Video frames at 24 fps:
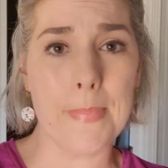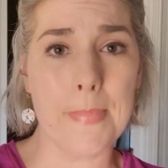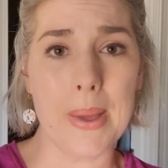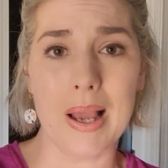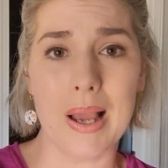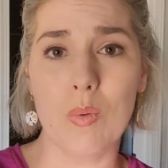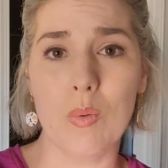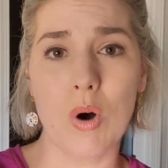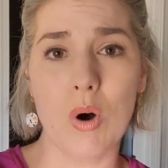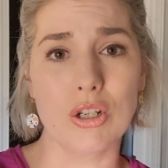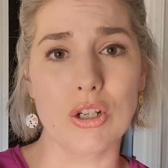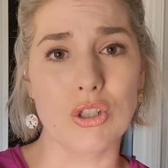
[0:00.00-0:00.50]

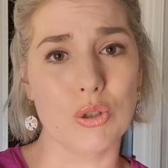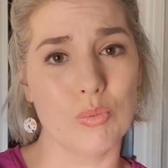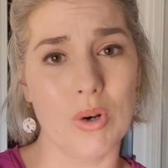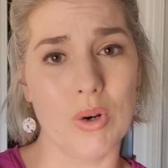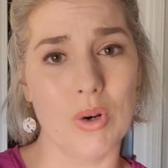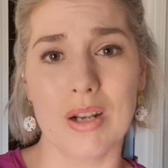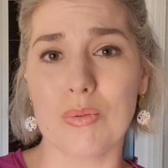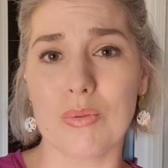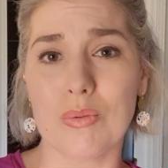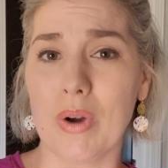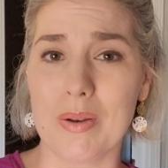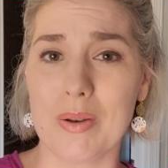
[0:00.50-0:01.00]
Baywatch
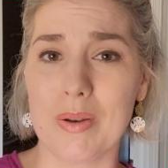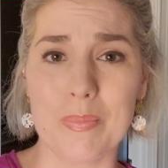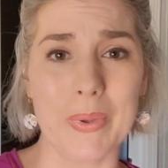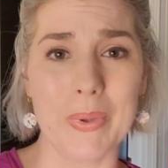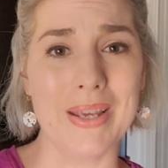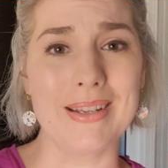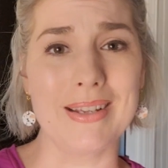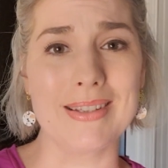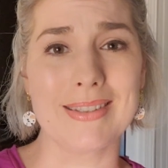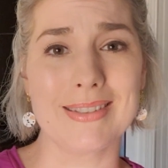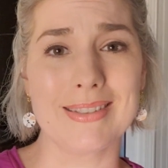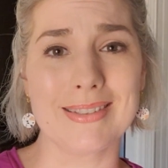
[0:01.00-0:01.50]
red one
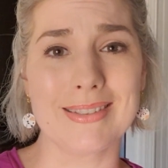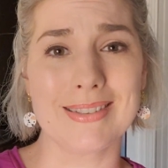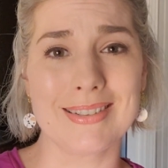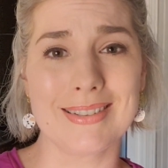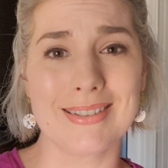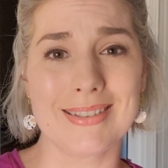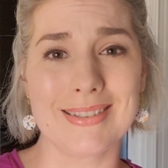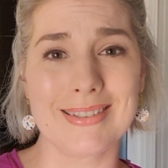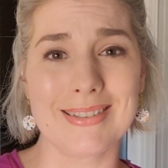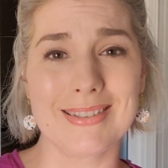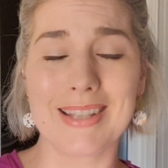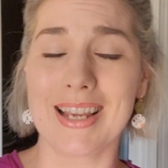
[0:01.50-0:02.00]
piece.
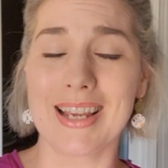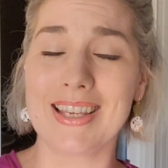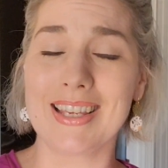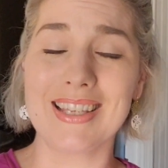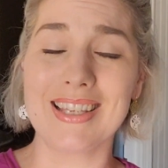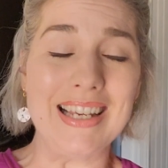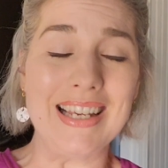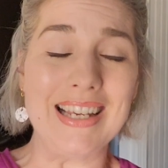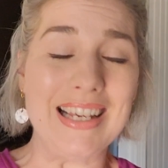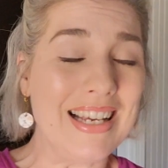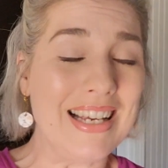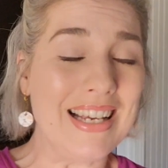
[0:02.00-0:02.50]
Like,
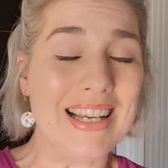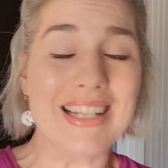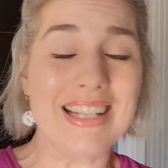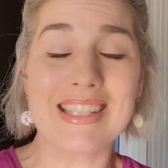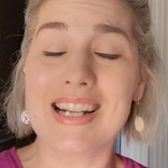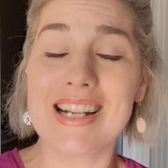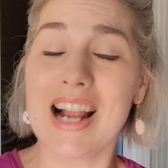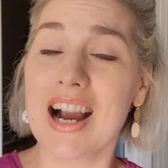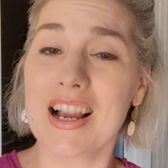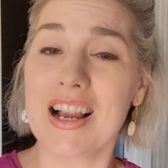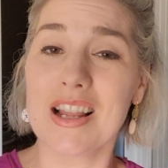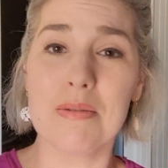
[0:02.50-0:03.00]

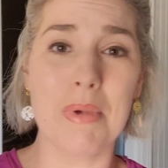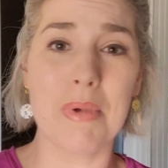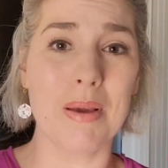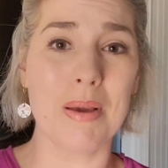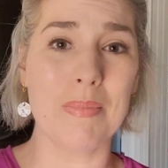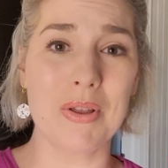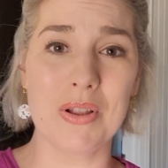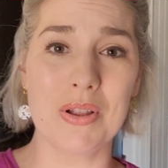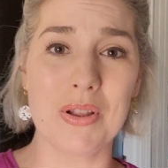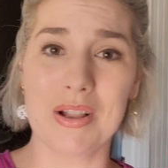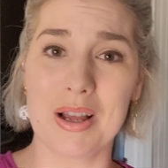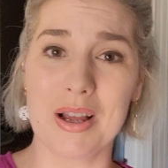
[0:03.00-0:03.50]
it's not going to
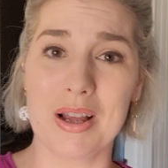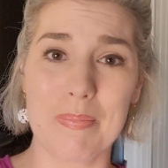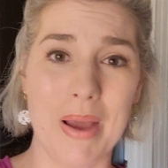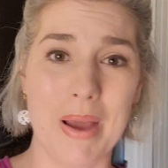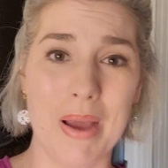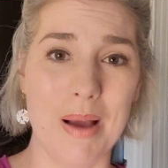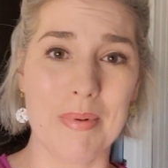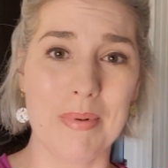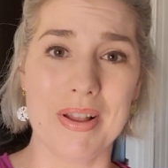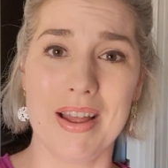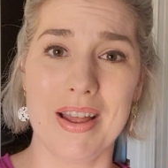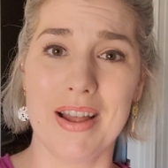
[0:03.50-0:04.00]
make me look like
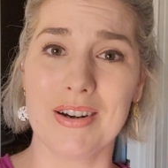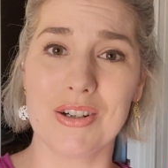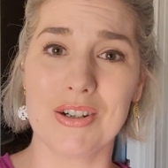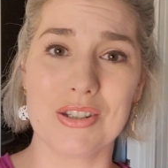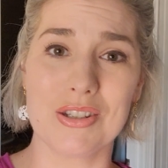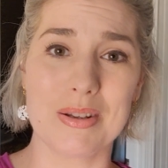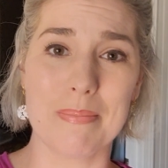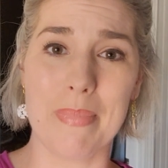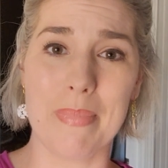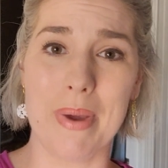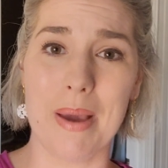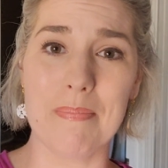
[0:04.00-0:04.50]
Pamela
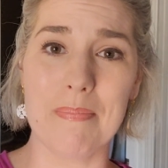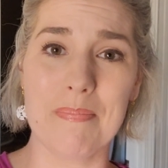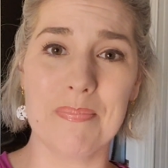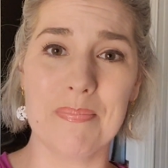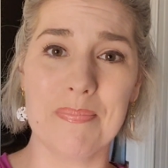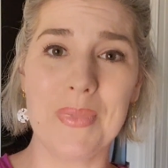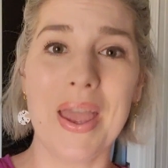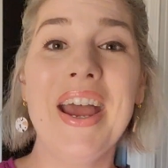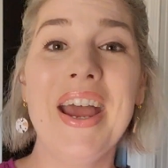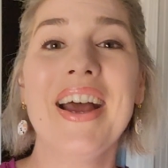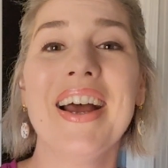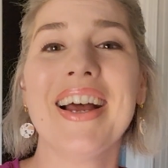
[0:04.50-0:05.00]
Anderson, babe.
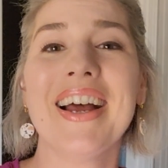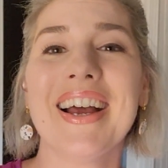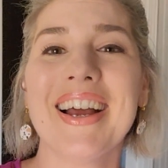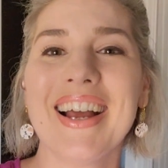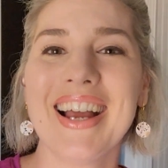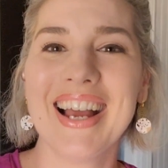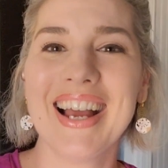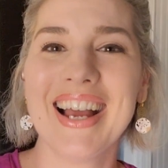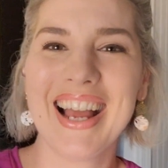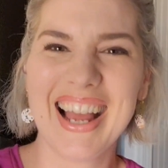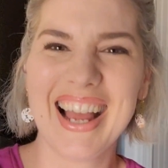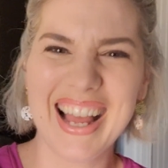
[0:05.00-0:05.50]
But
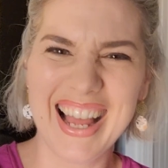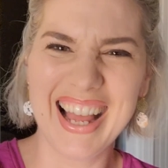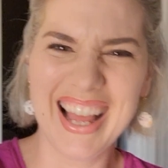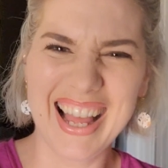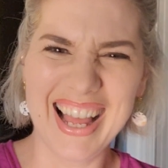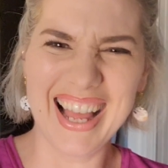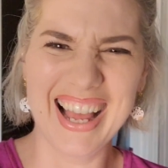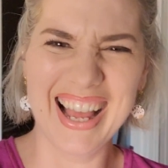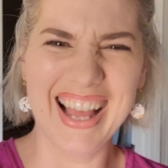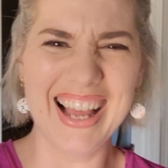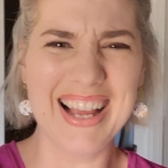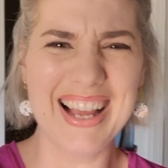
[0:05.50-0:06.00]

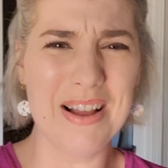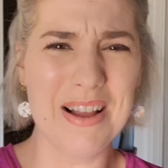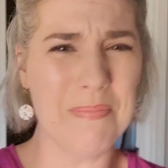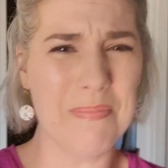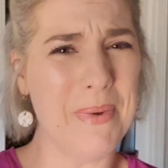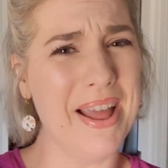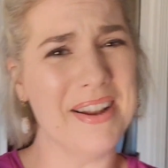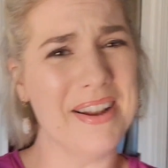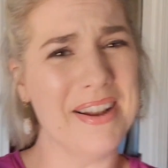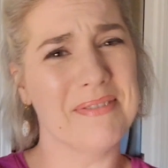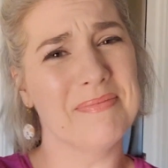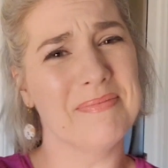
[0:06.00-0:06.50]

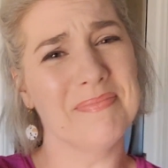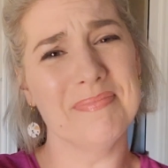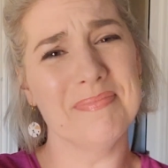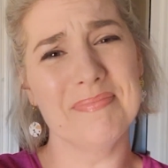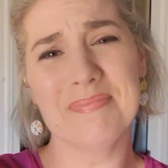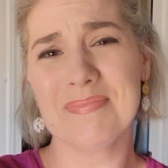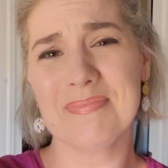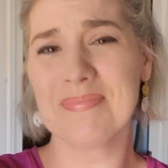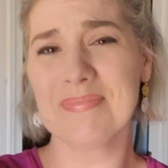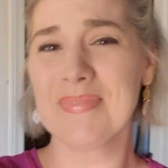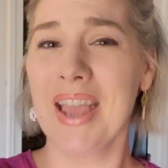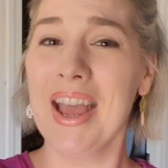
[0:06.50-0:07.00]
I
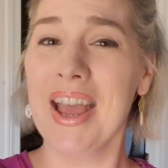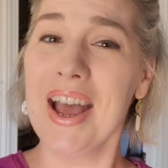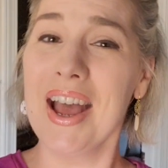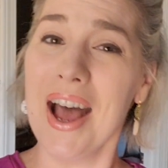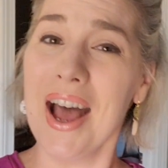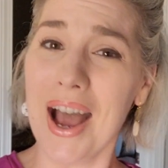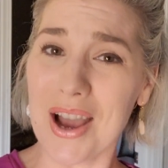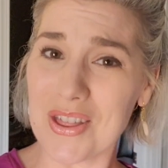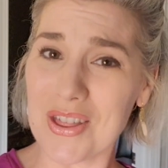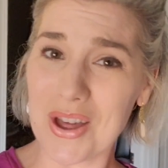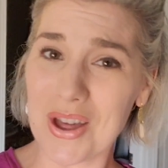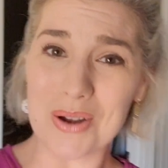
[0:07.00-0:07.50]

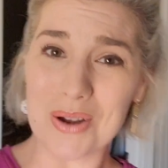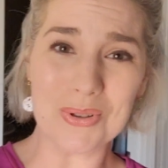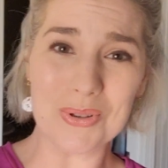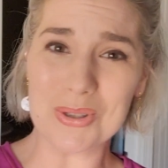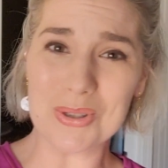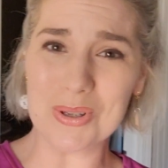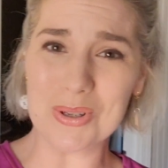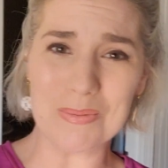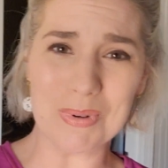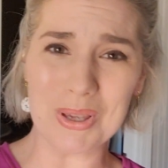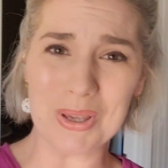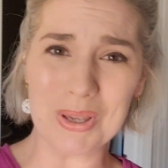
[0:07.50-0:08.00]
thought it
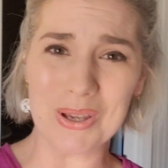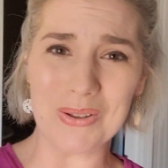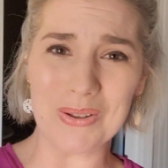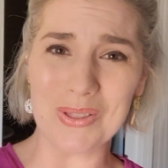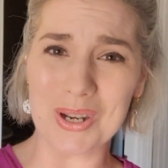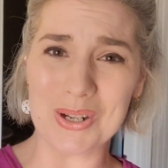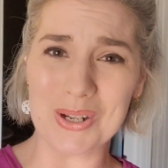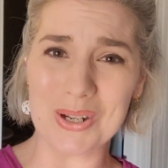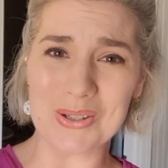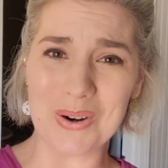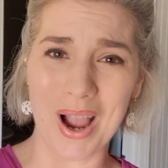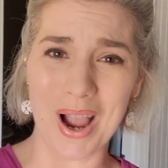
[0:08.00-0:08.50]
was super cute
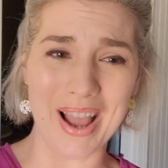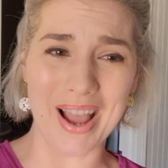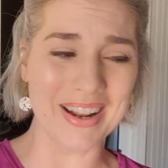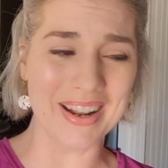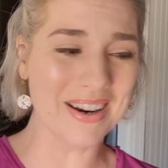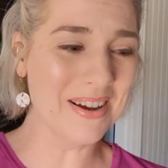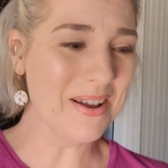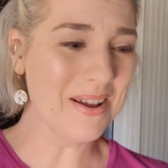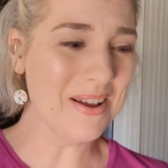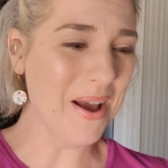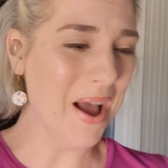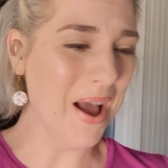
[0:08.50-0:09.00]
that he
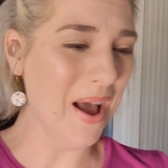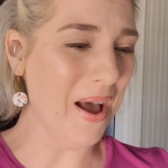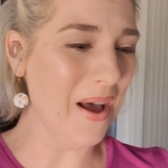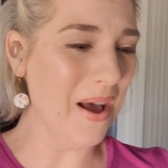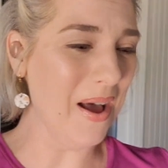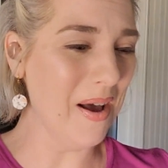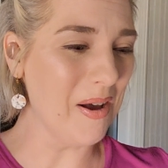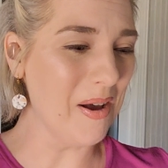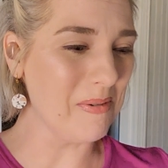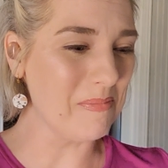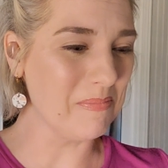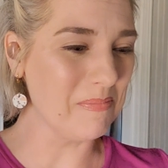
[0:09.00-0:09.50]
tried.
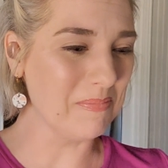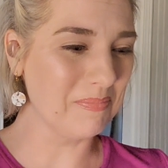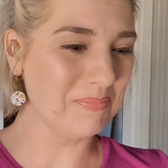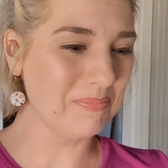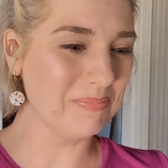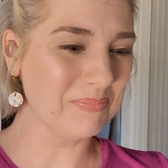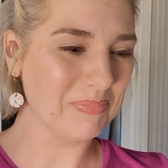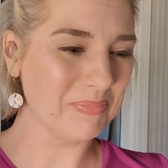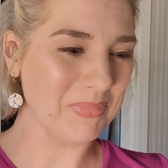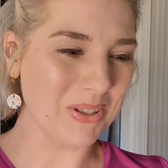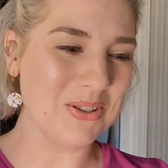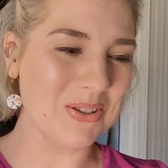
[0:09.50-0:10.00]
Um,
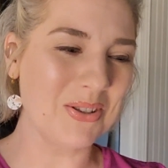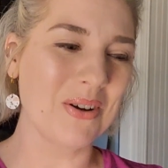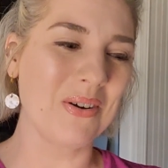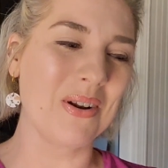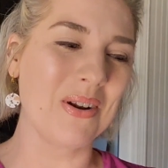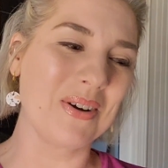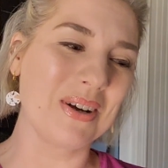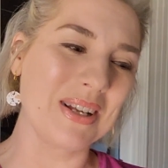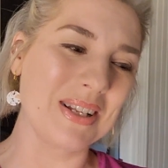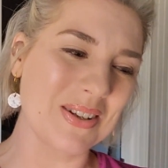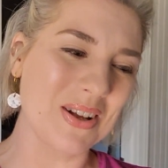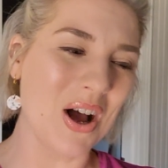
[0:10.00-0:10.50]
so
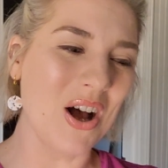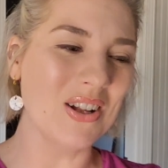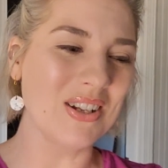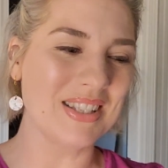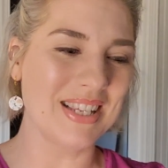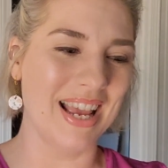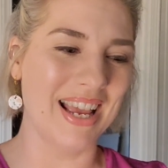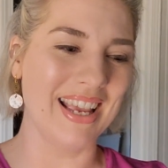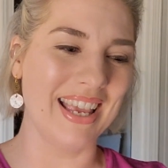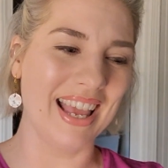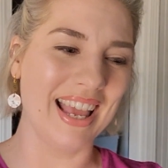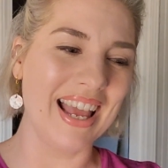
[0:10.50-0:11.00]
anyways, I'll
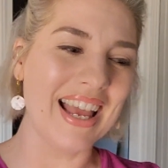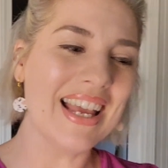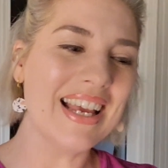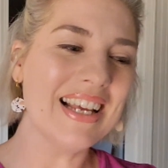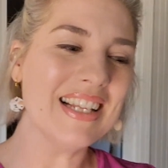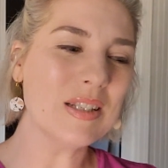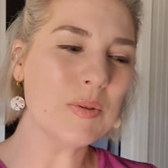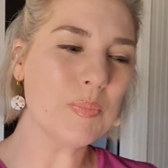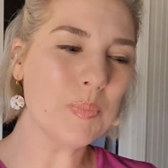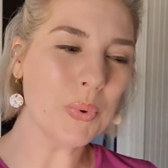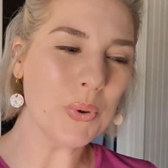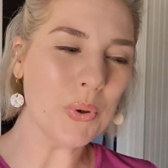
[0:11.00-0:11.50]
take it.
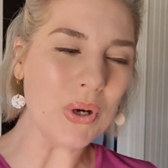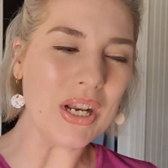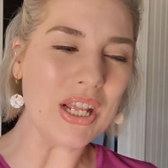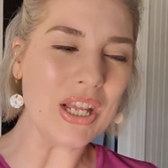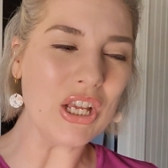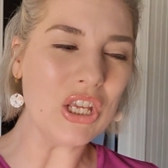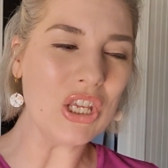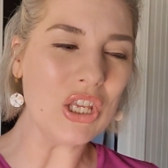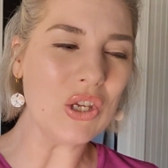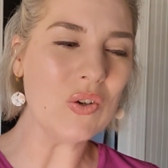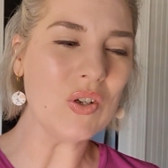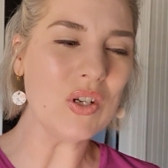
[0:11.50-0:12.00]
It's
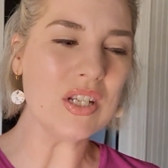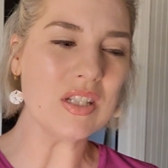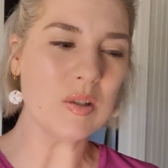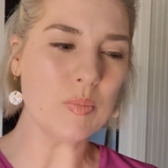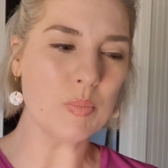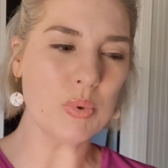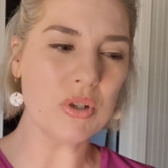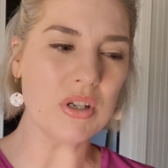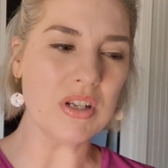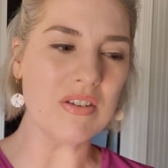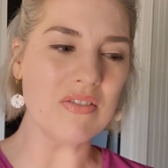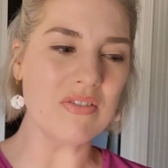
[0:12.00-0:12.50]
pretty cute. It's
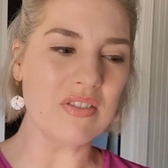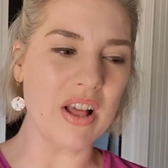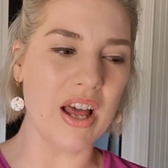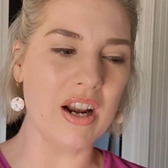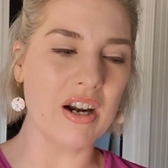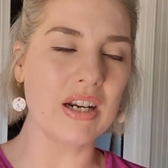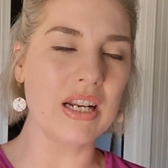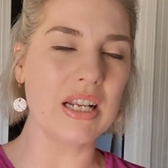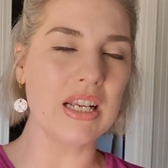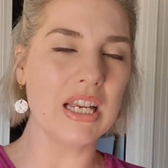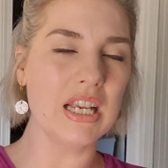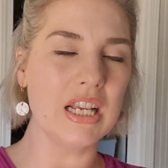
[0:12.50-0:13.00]
pretty
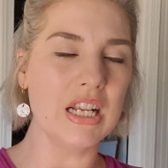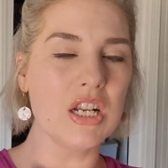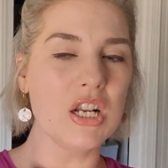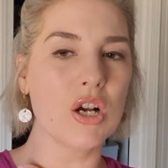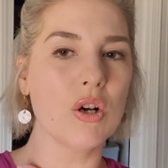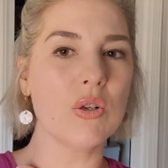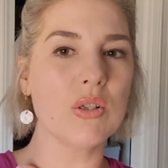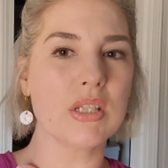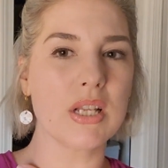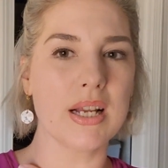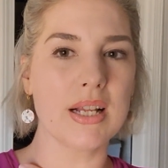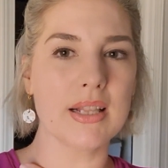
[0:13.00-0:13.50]
flattering. He
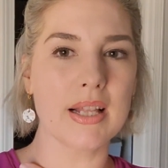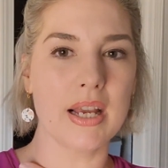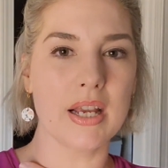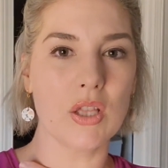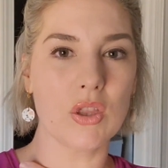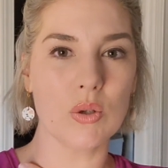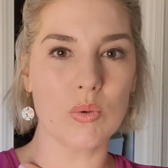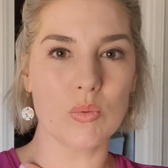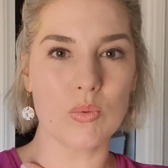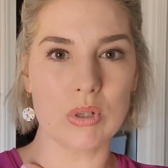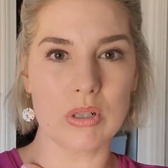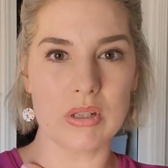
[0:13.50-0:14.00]
knows I
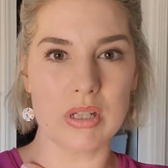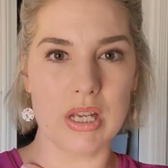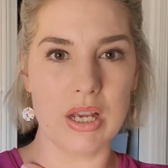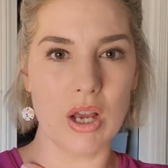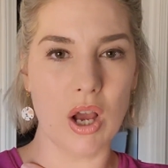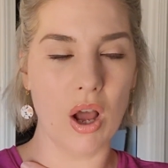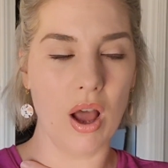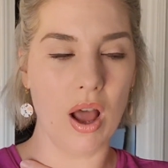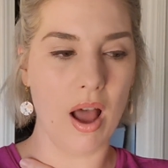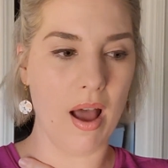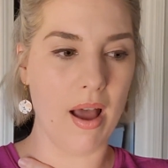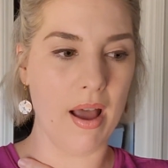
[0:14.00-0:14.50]
like the really
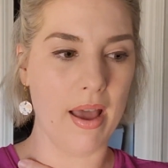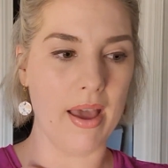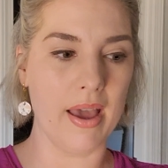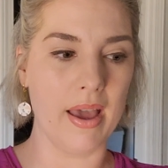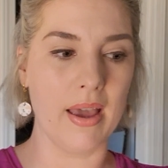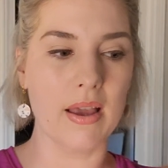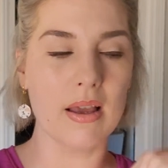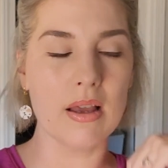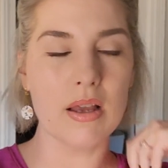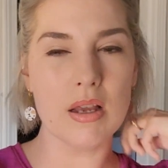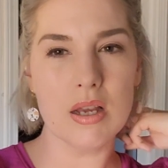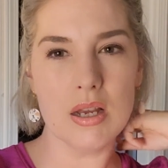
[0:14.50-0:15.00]

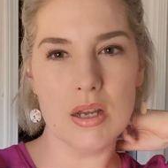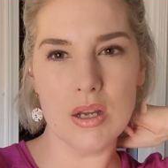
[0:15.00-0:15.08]
high